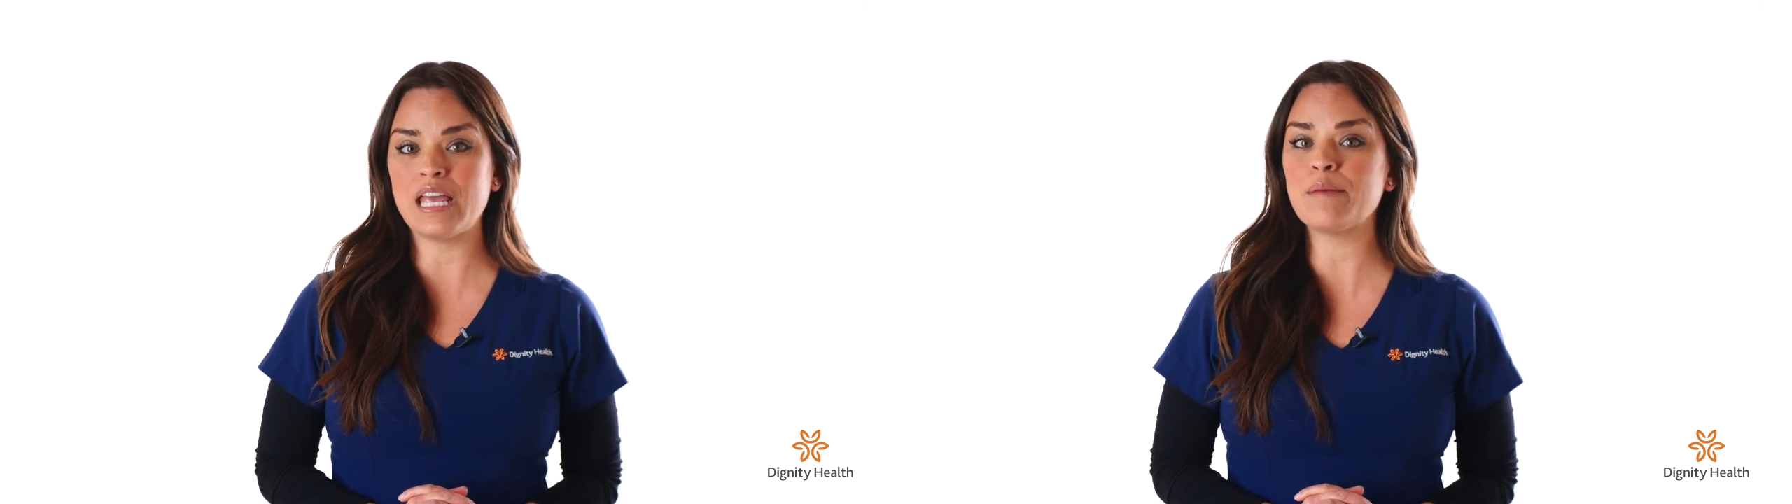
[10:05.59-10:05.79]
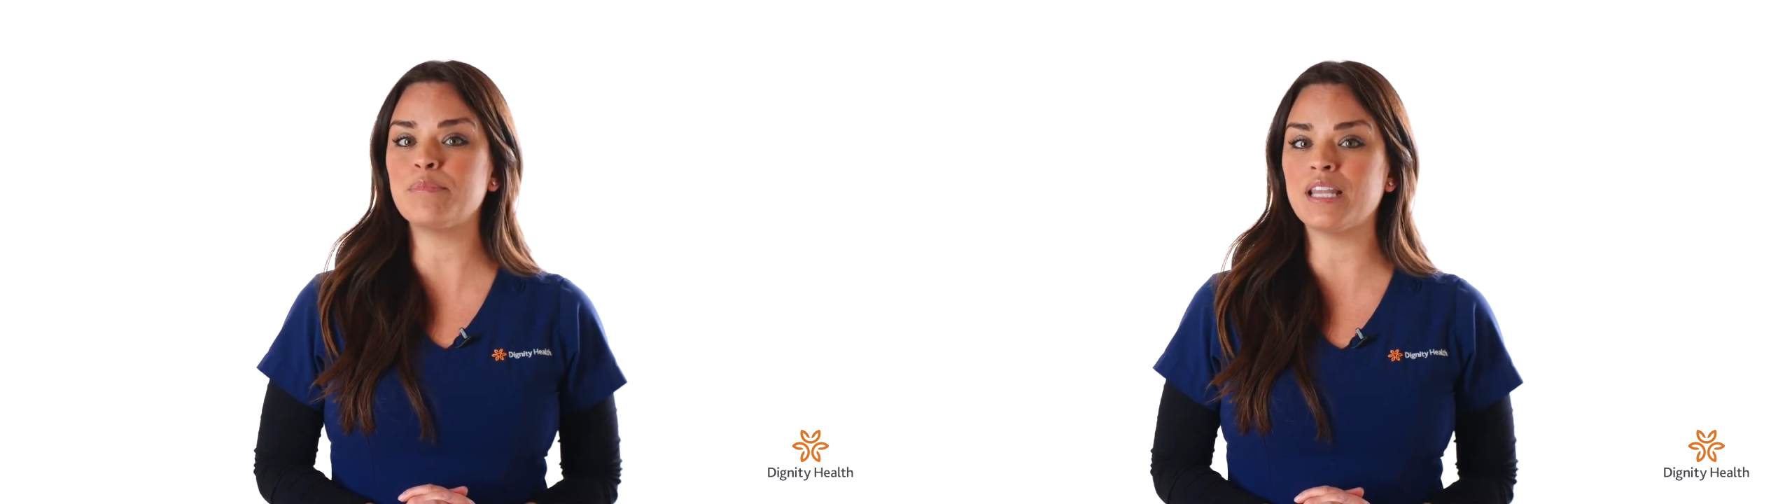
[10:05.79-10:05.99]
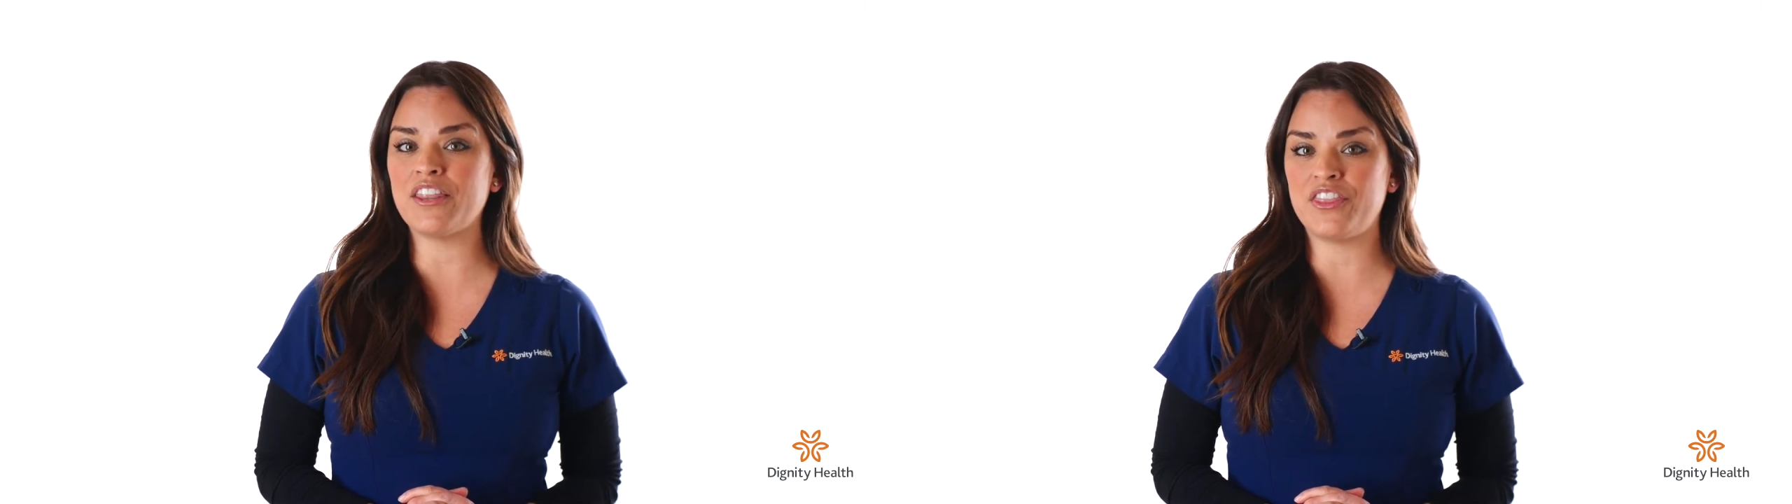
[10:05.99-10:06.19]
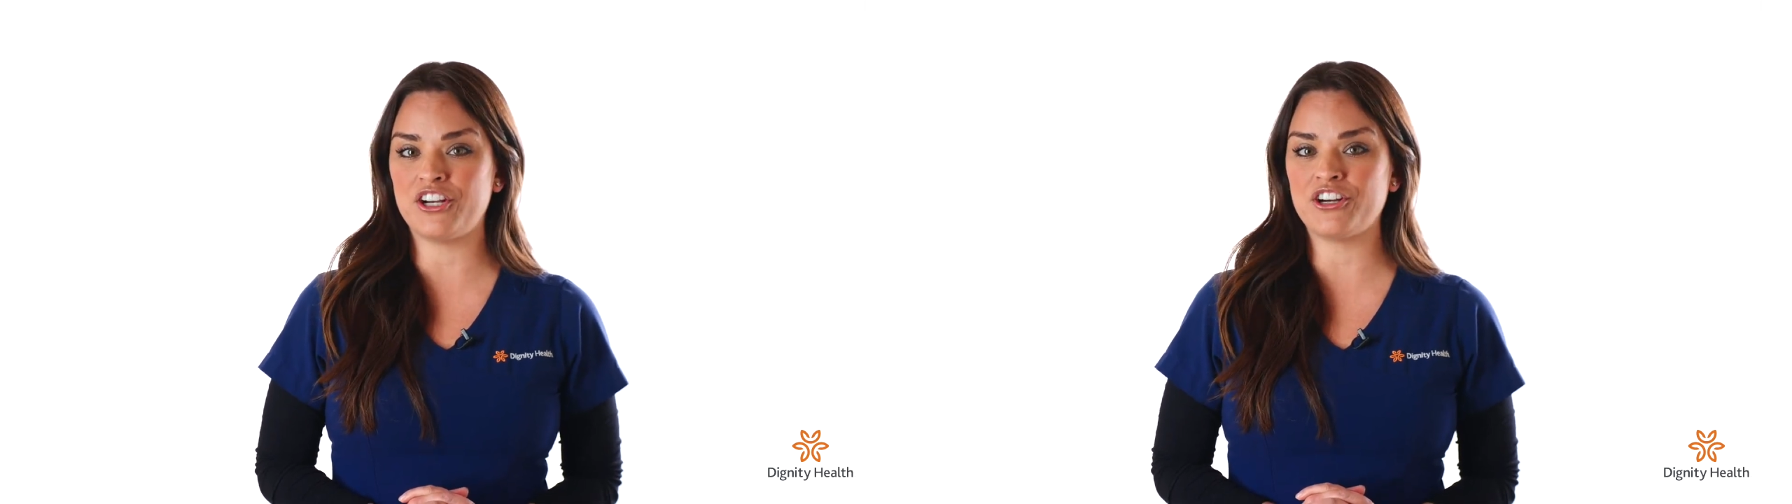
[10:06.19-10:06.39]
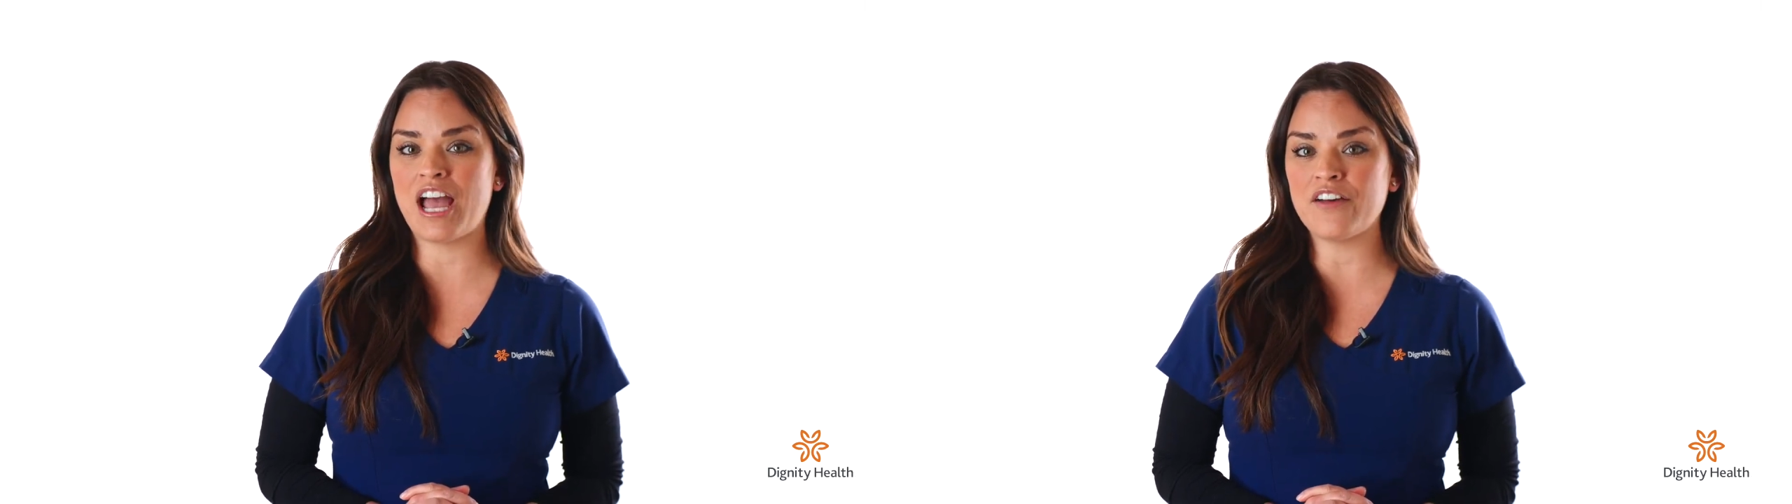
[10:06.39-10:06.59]
a blood
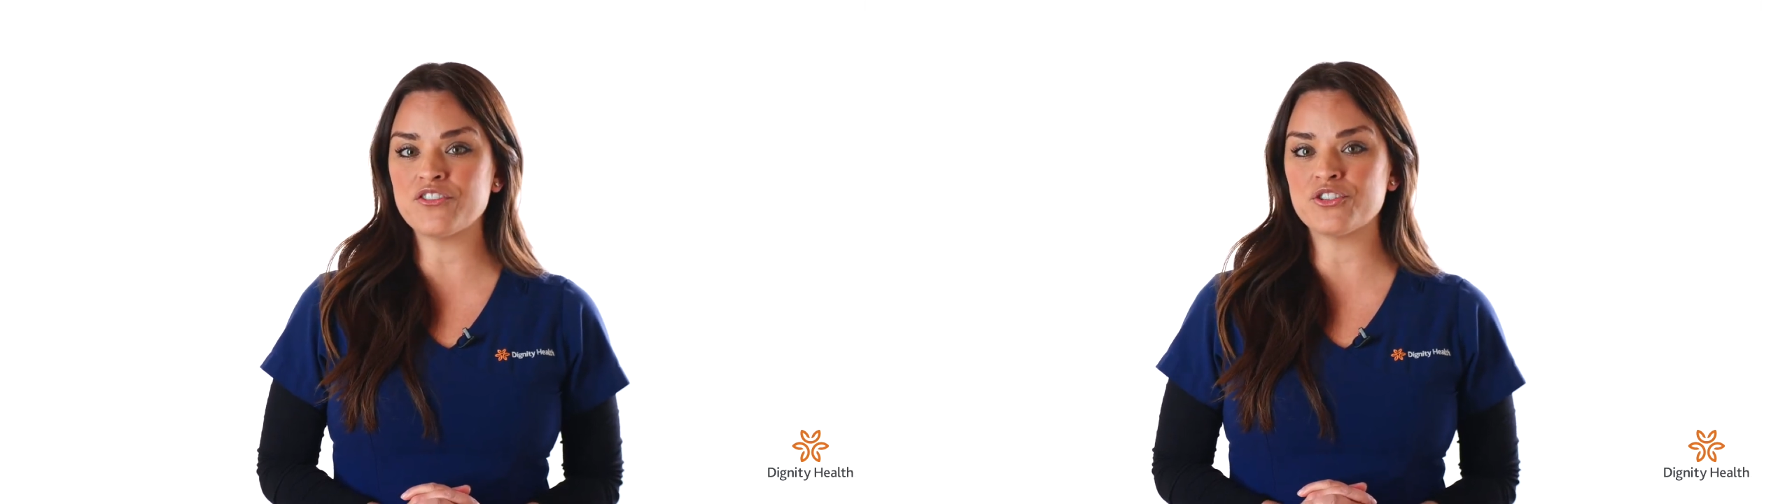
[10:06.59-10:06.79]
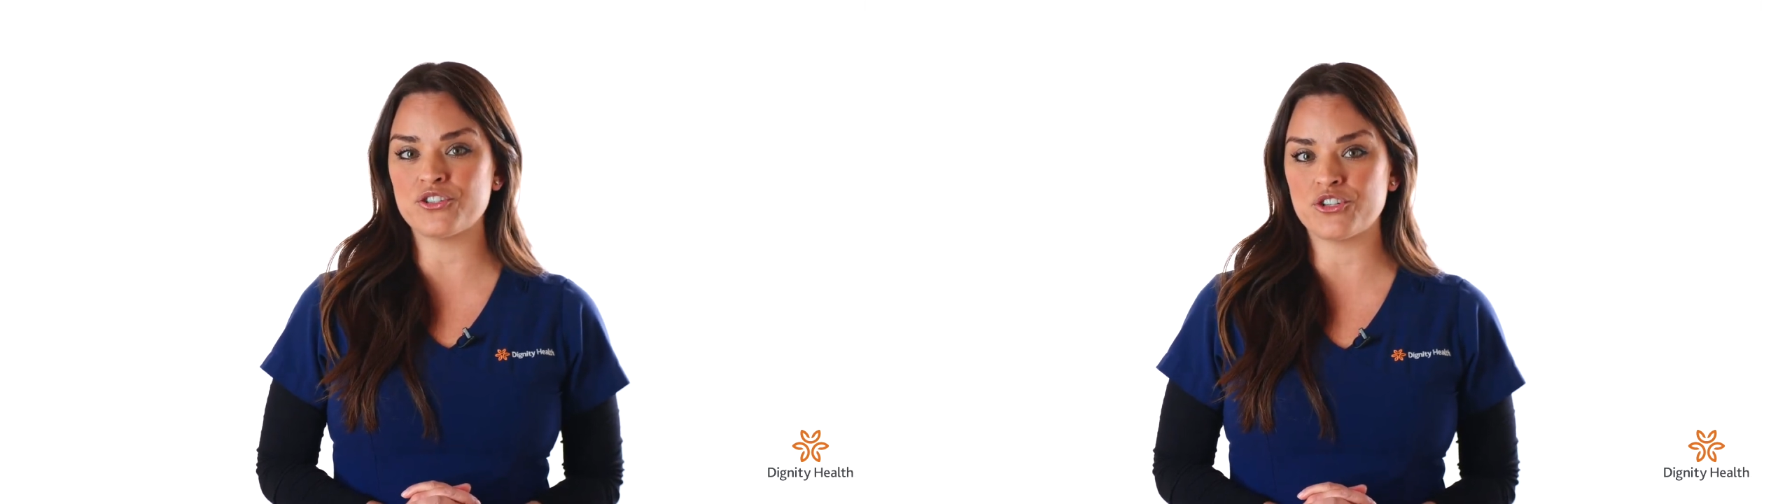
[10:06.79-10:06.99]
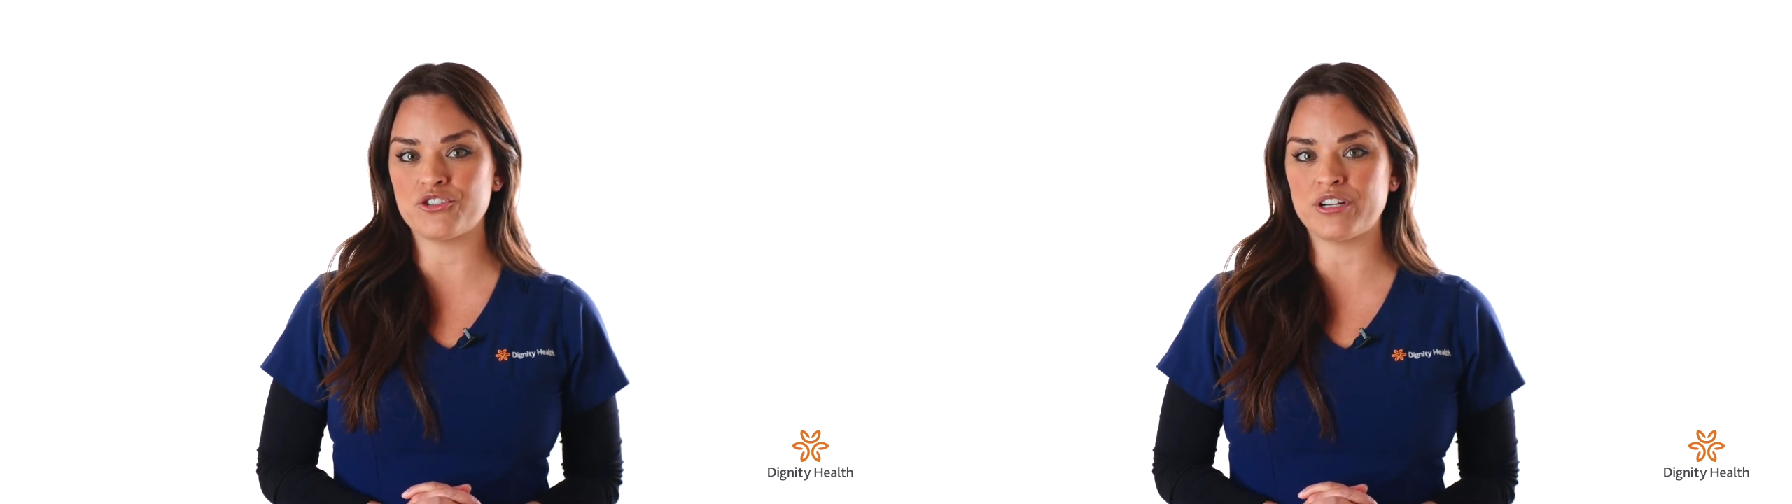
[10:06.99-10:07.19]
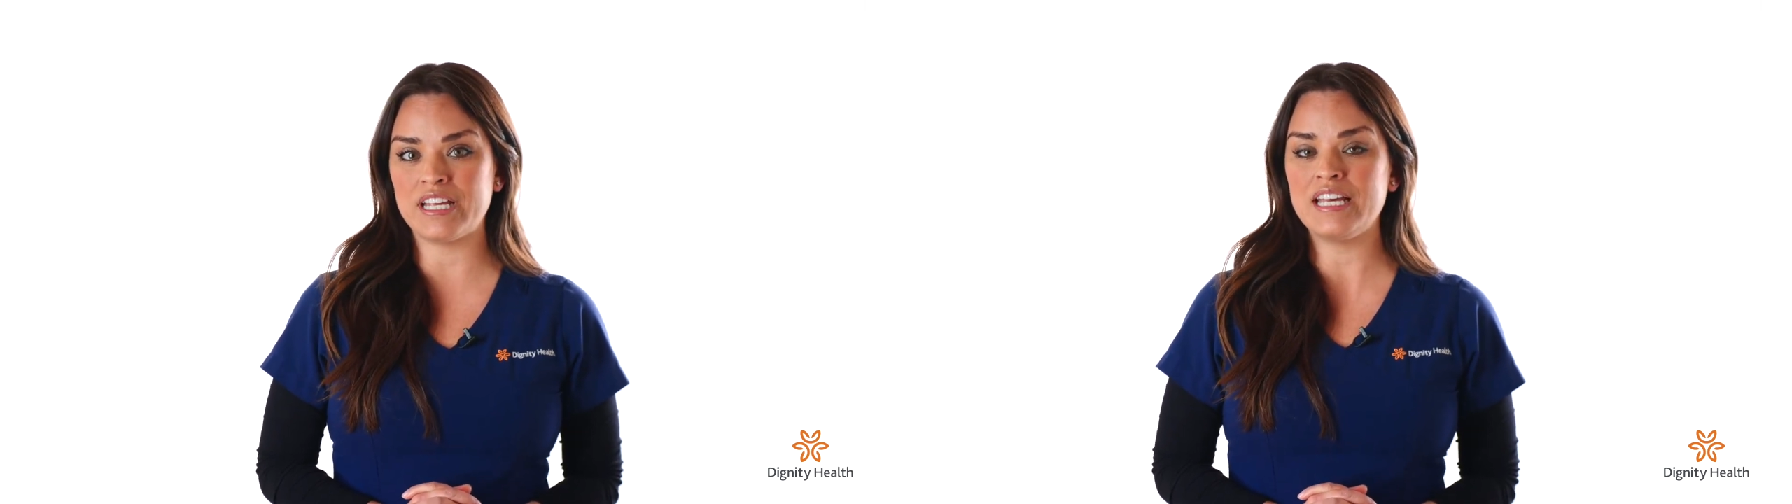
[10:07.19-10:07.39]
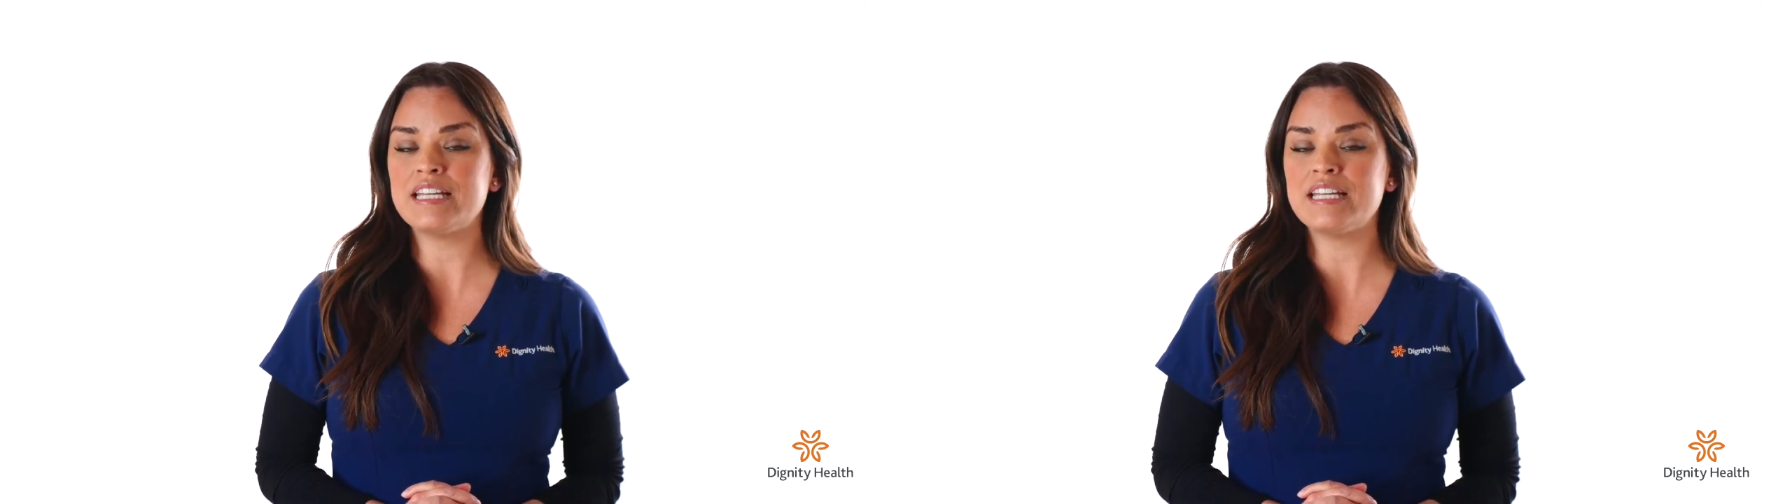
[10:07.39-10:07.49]
thinner after surgery